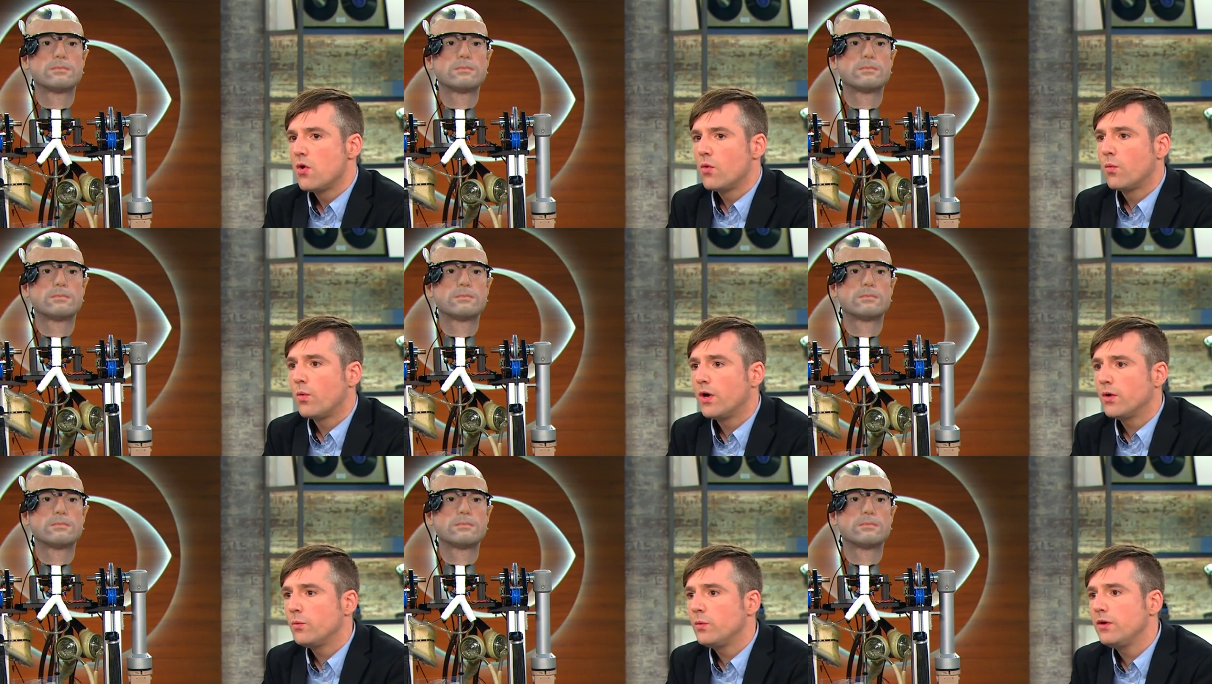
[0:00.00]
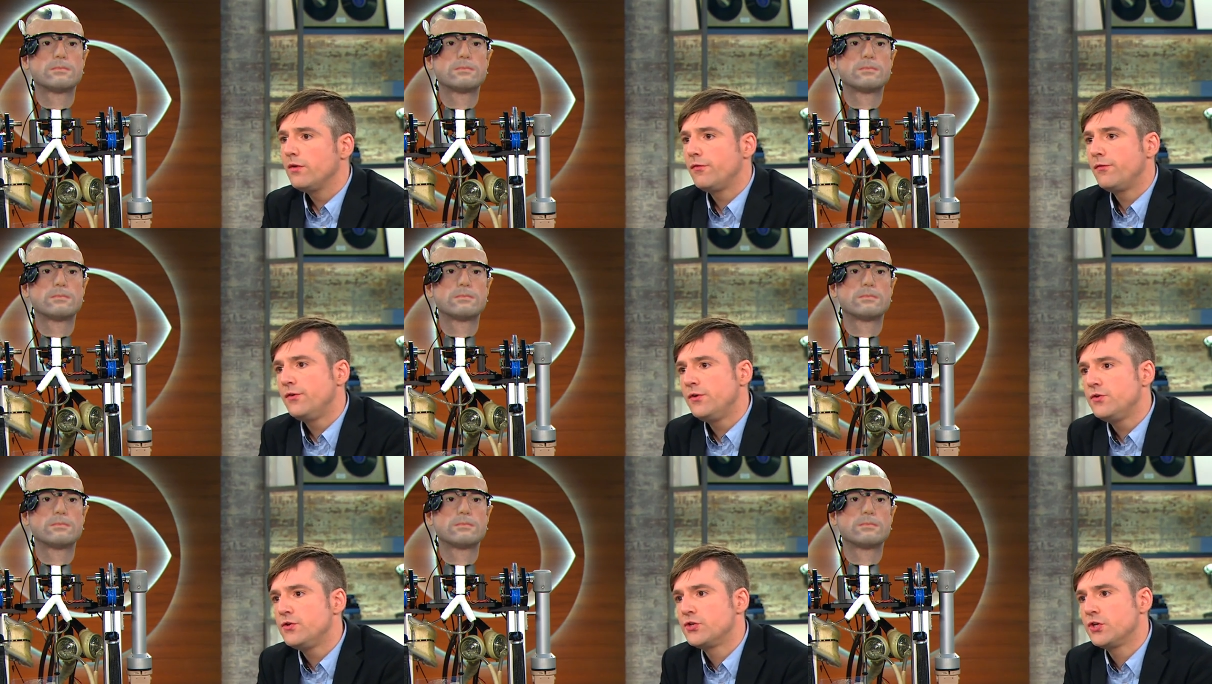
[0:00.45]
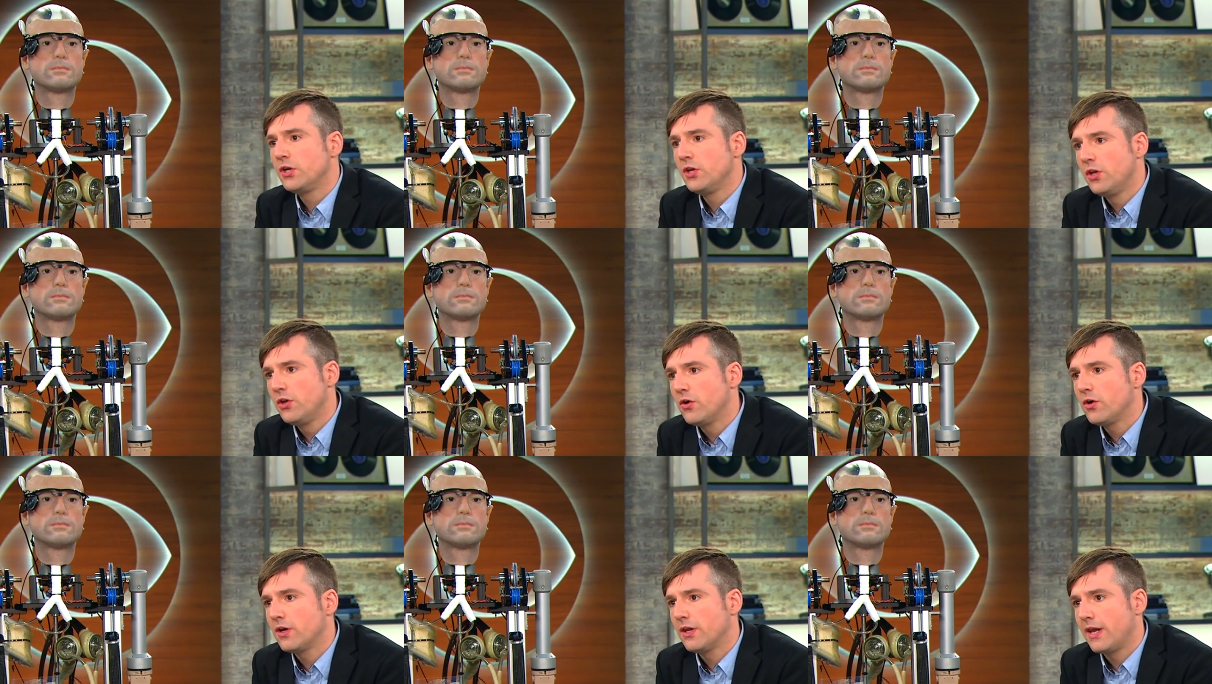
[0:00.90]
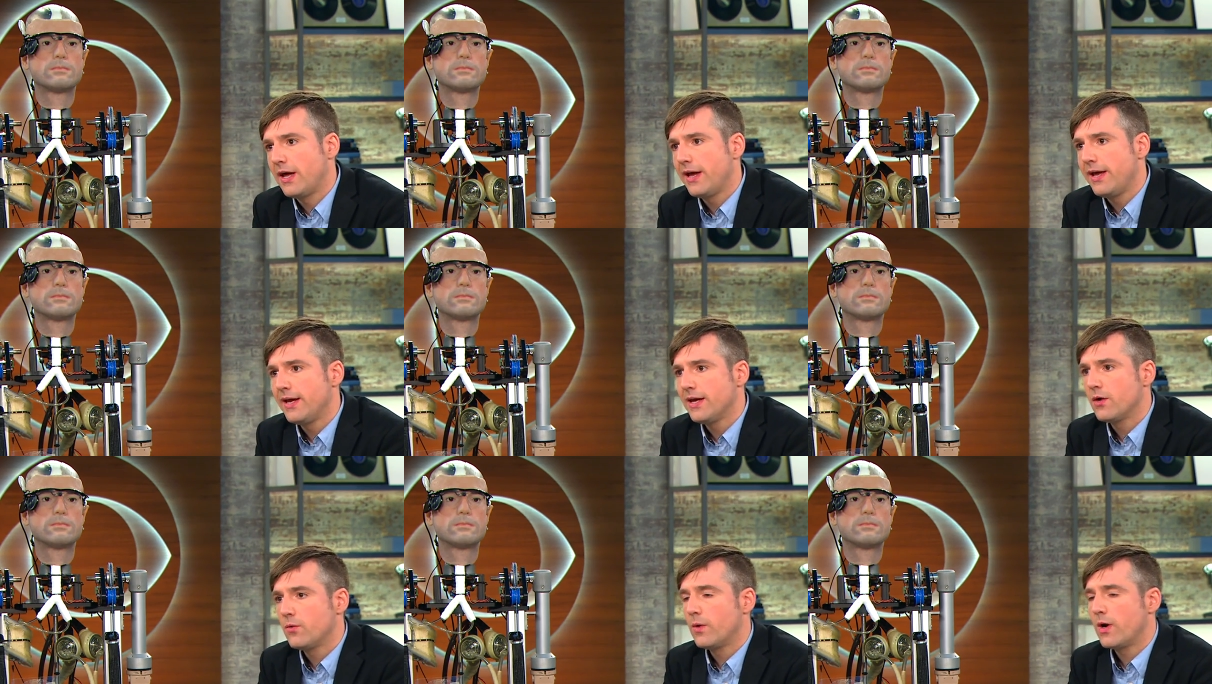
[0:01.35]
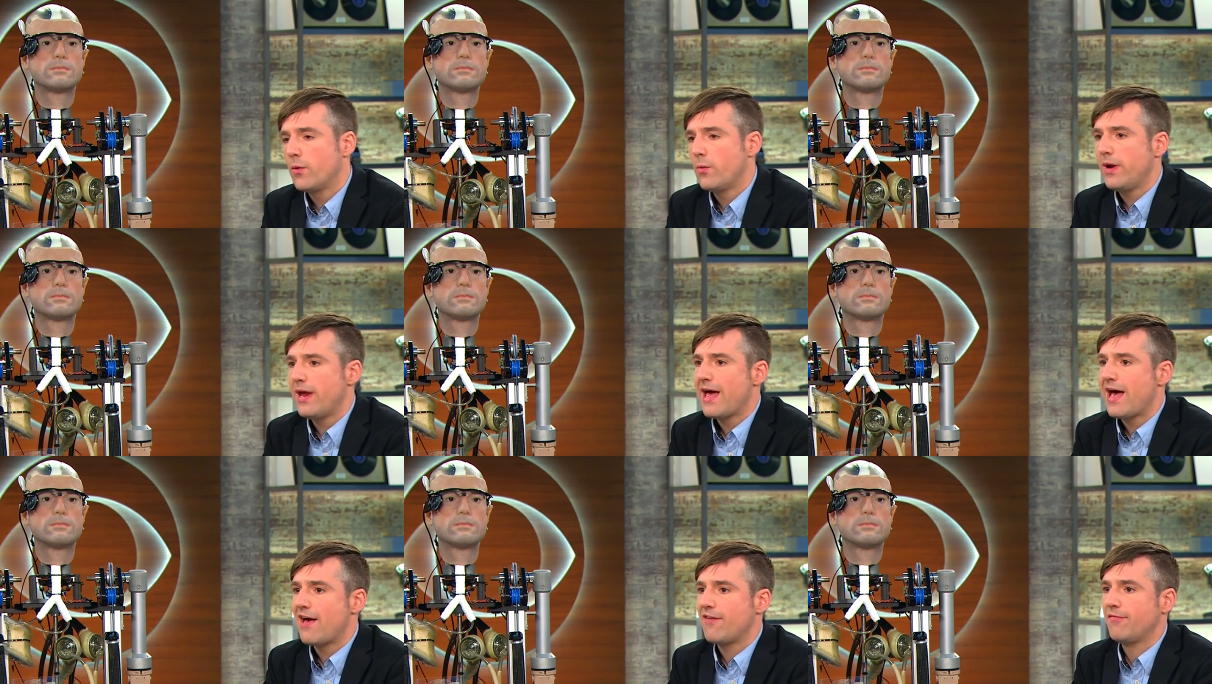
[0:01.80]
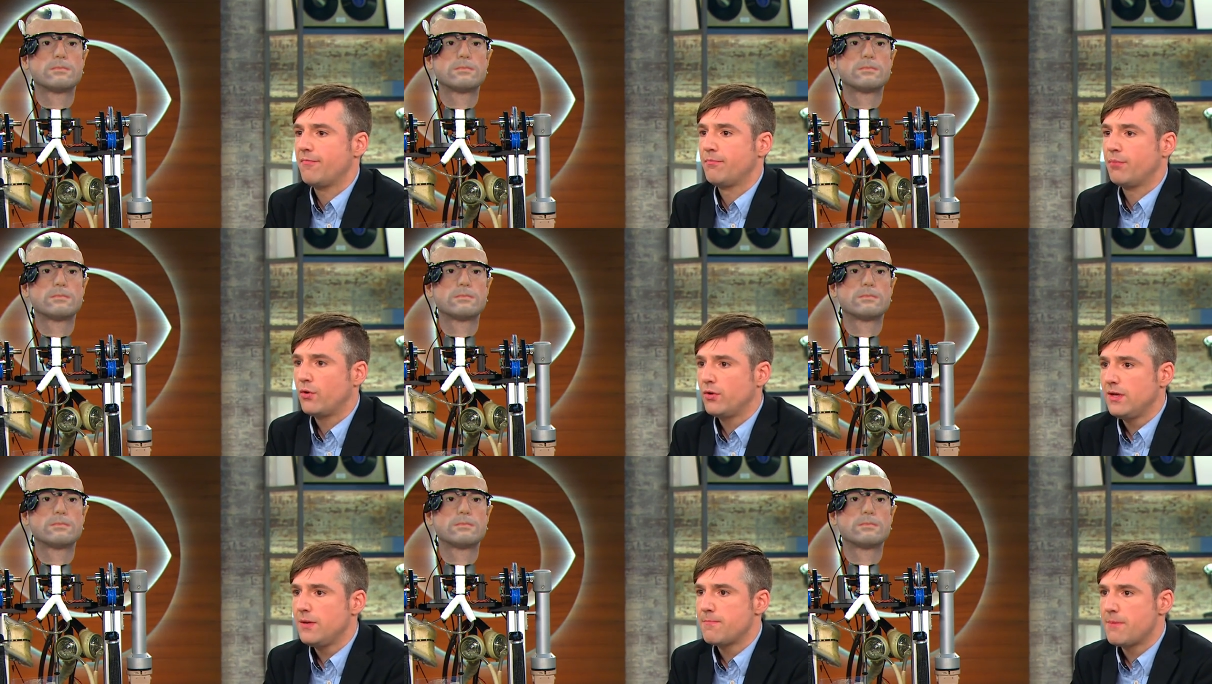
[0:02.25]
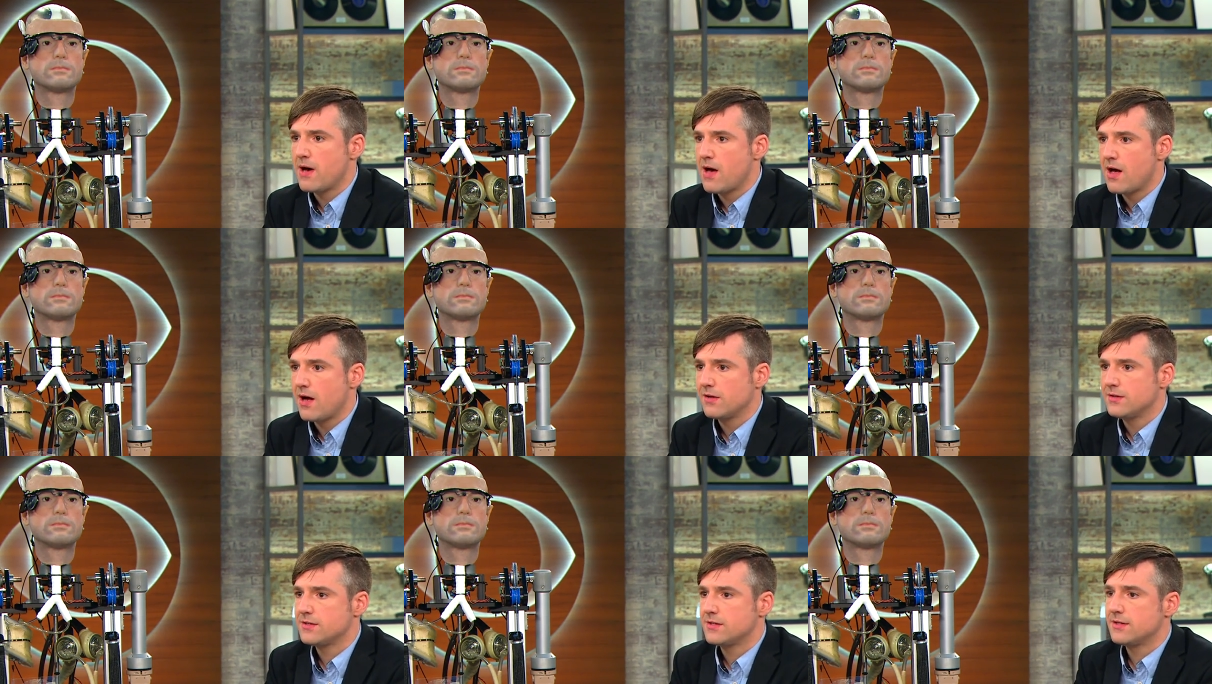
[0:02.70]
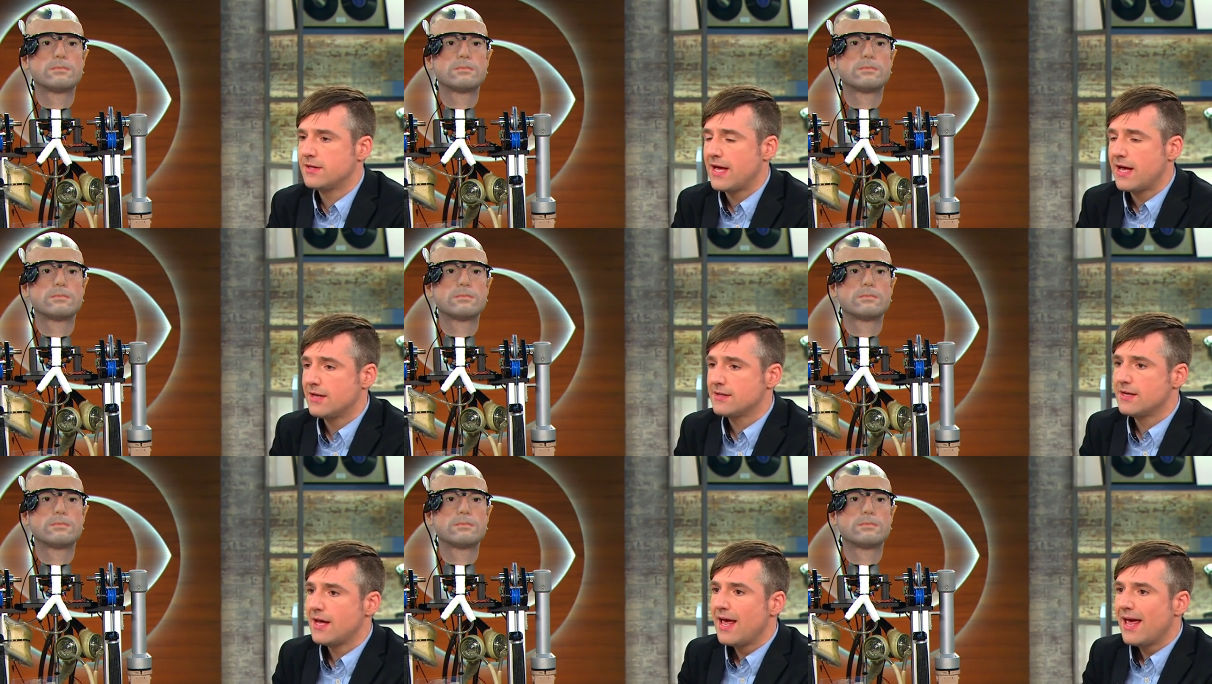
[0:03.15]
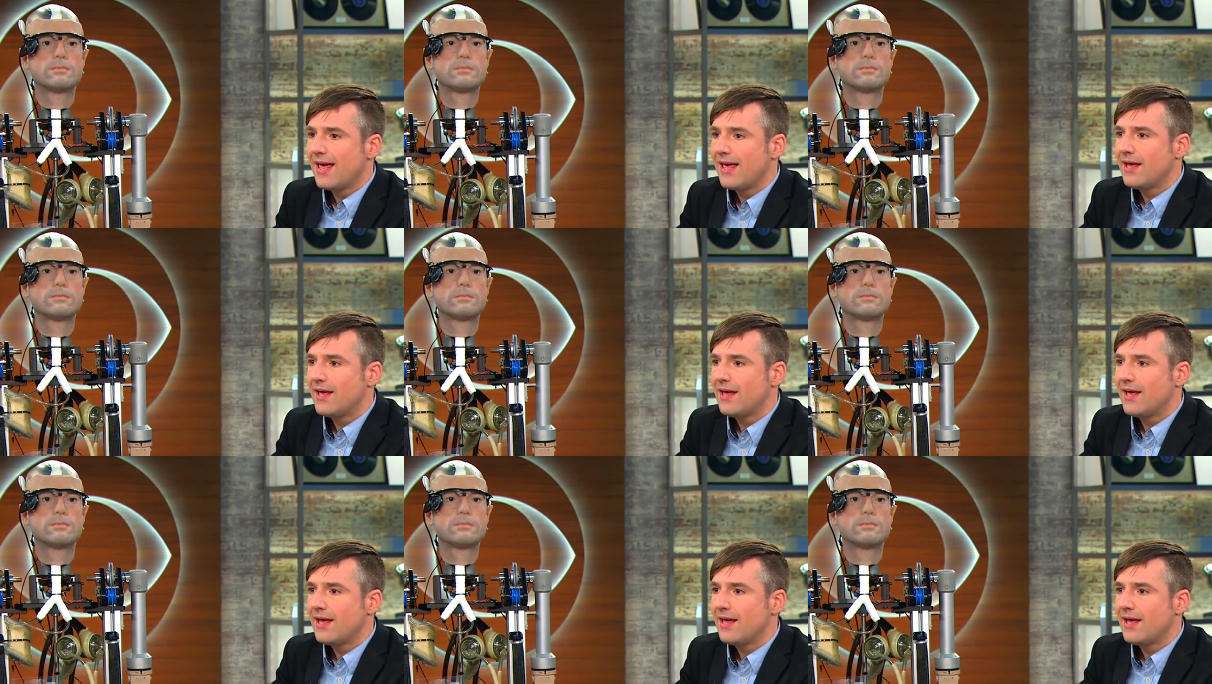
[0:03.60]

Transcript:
Speaker 1: What will a future look like where we have body parts that